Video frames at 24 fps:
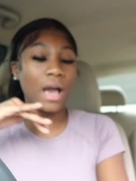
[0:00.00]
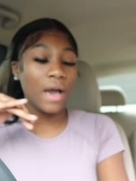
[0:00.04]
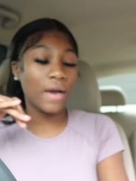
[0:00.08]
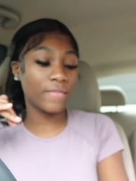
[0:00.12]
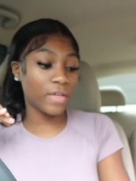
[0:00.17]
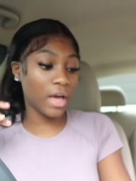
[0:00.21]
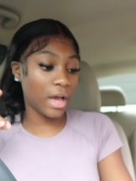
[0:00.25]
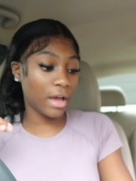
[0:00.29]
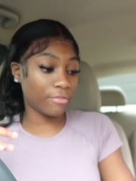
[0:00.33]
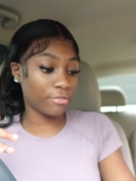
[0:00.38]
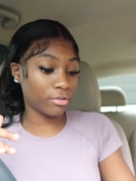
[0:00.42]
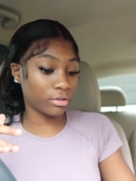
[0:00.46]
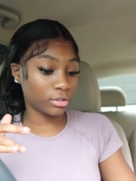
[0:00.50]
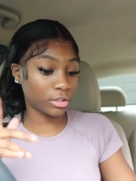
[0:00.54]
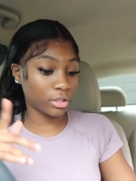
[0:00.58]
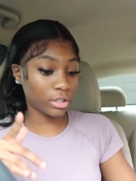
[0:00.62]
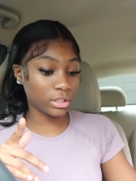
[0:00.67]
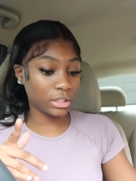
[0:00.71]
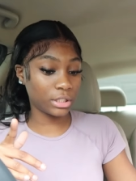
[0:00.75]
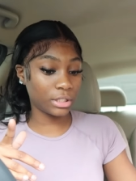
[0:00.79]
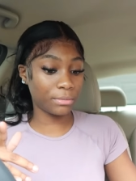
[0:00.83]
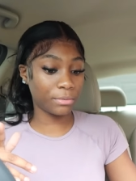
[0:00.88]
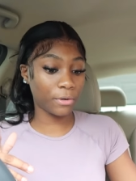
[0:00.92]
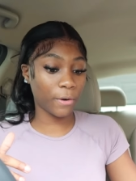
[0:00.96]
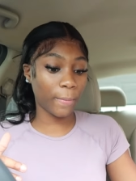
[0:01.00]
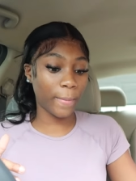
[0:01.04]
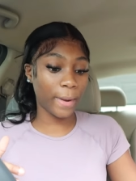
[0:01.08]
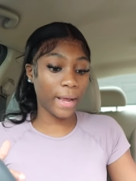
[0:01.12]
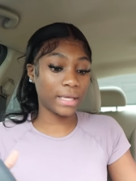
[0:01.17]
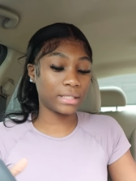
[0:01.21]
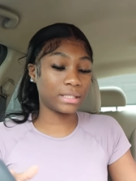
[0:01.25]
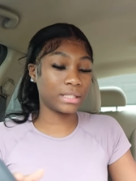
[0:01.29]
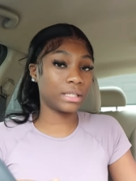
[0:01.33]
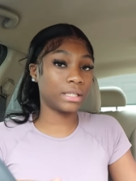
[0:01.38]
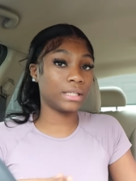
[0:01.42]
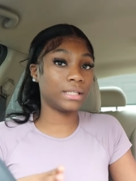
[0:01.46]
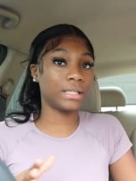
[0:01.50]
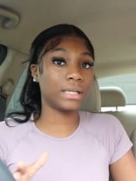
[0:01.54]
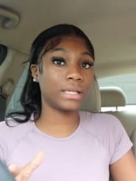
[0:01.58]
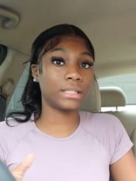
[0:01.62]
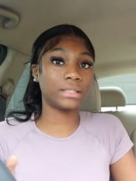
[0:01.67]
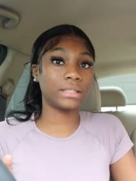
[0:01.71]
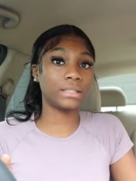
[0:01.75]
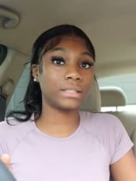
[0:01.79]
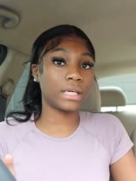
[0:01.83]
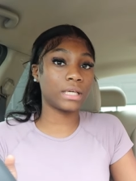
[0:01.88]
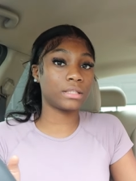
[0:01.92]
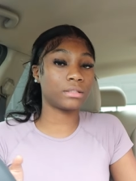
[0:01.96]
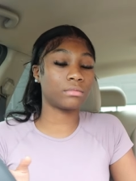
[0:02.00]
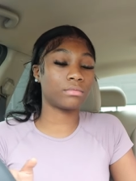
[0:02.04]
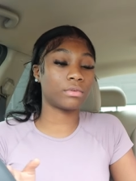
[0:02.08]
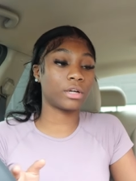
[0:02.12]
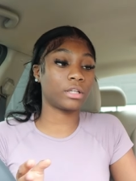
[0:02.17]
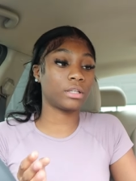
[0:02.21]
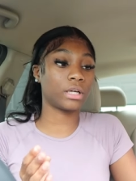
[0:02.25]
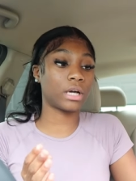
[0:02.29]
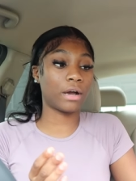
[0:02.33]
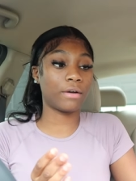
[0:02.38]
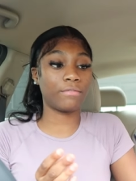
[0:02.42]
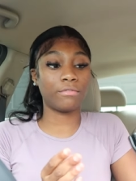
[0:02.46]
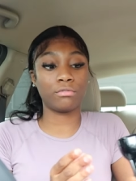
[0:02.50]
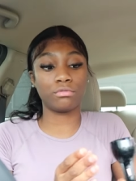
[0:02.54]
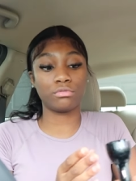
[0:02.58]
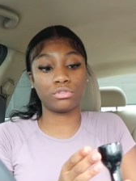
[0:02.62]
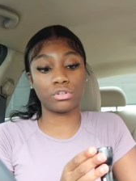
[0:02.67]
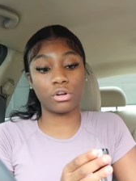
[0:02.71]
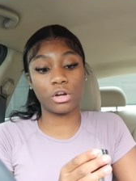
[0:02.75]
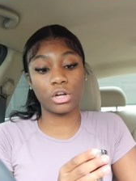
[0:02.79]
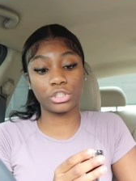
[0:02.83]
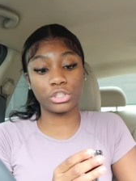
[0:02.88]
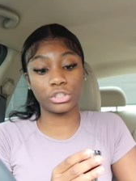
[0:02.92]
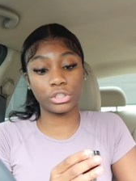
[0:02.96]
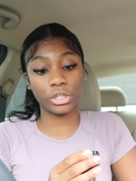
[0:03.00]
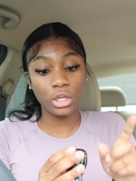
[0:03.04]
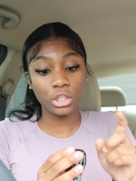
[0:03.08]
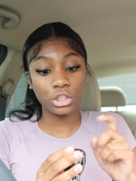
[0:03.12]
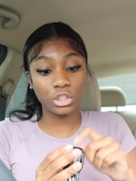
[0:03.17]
have an iPhone 13 Pro Max and it doesn't take the regular iPhone charger.